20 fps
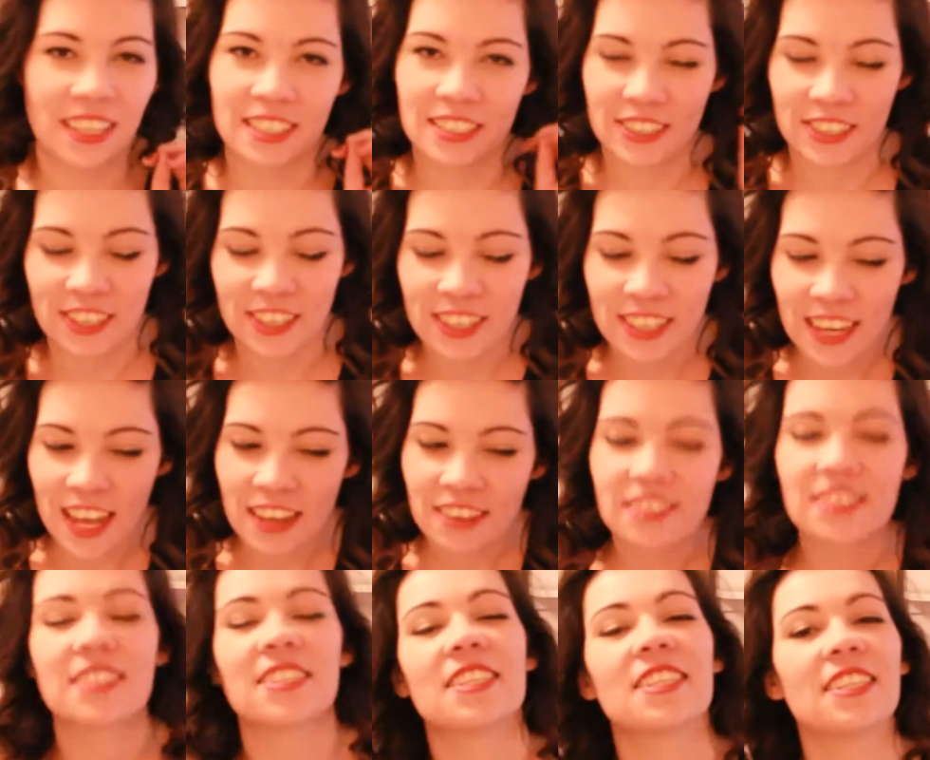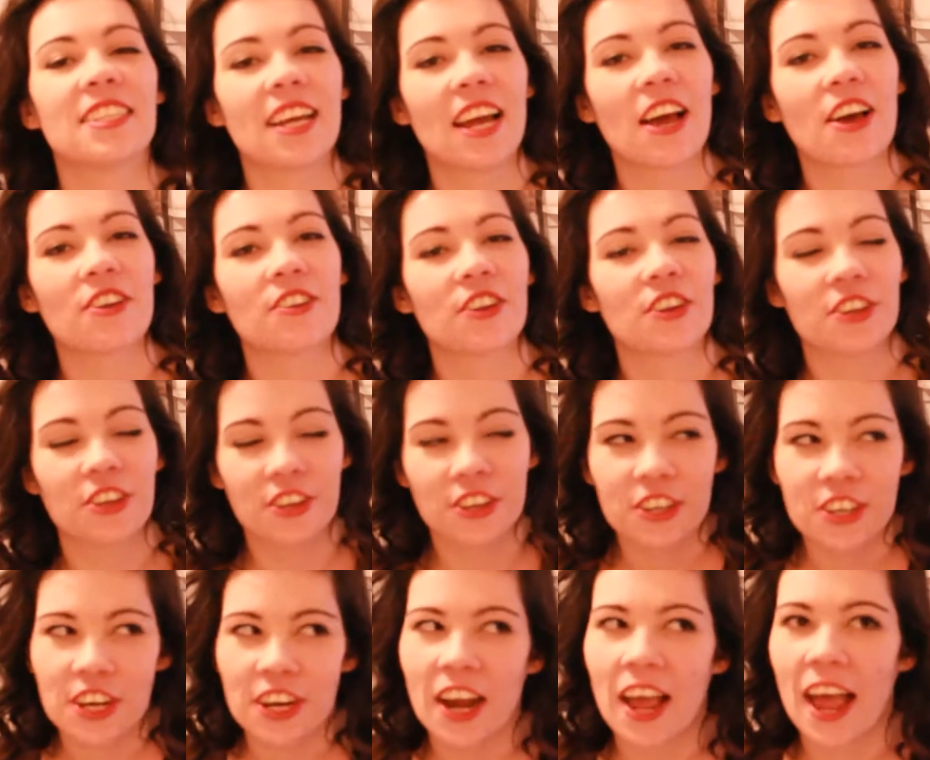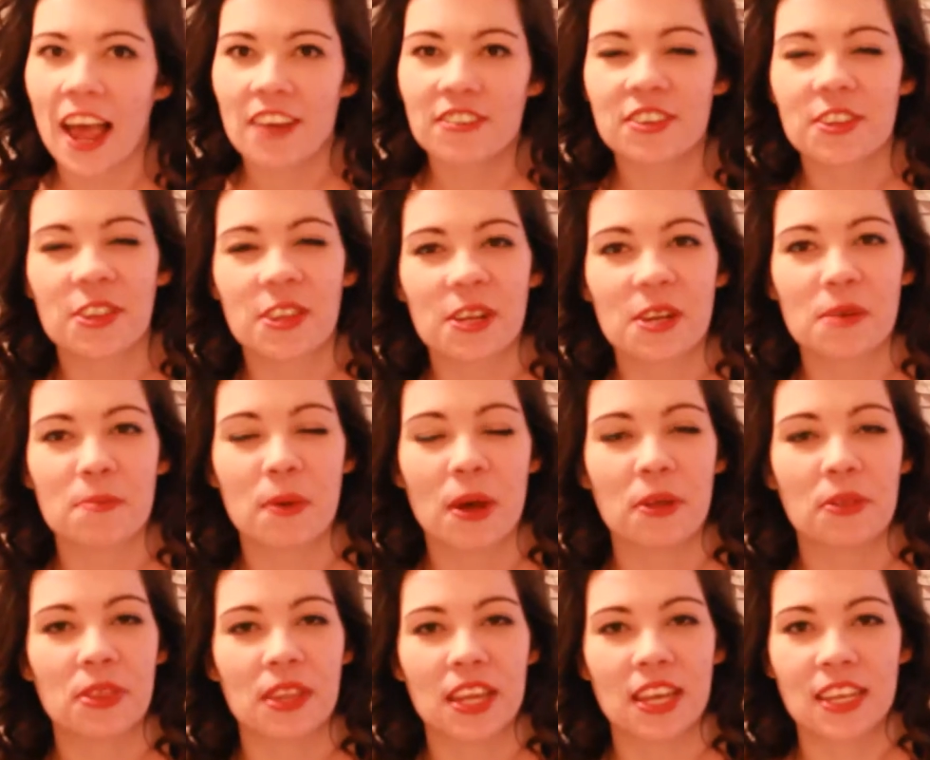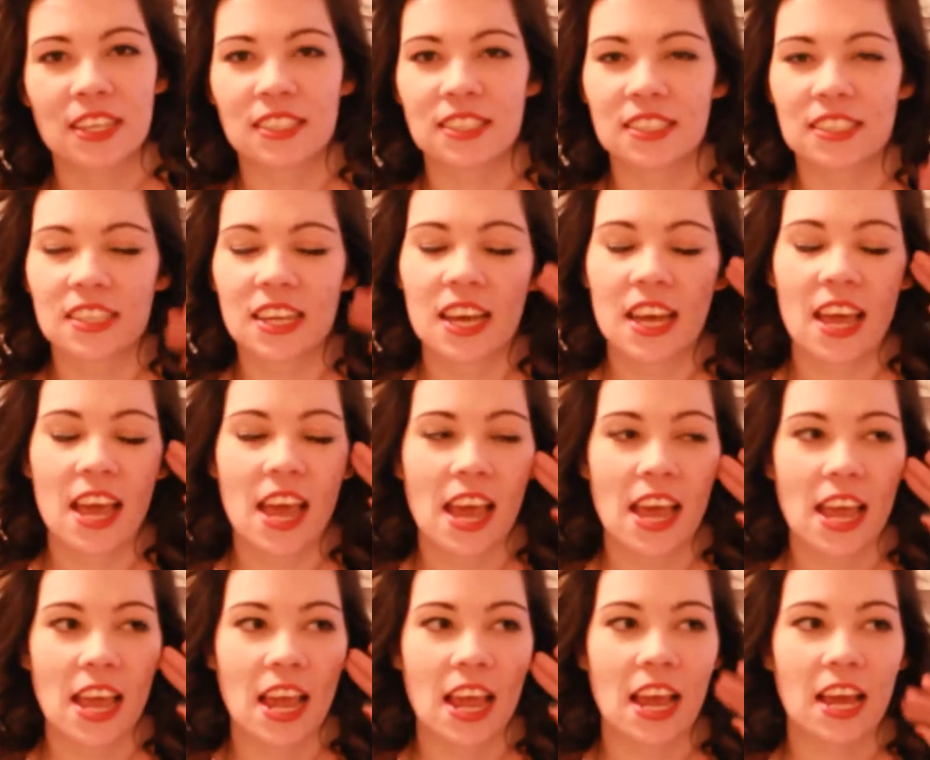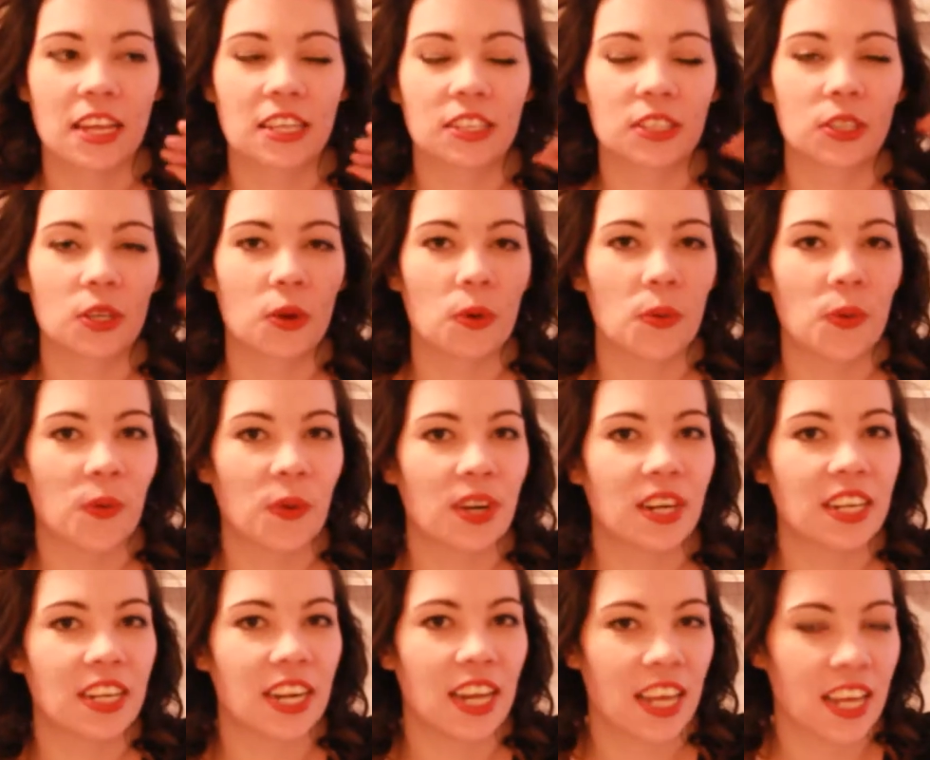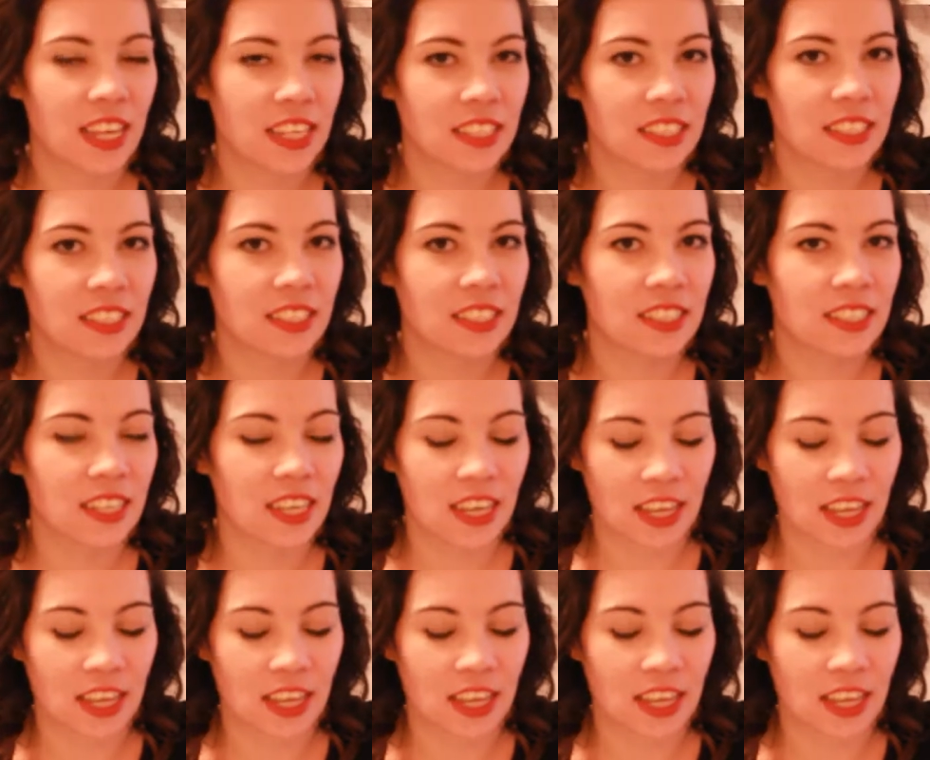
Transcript: So you're going to have to sit down, you're going to have to think about this and what it is.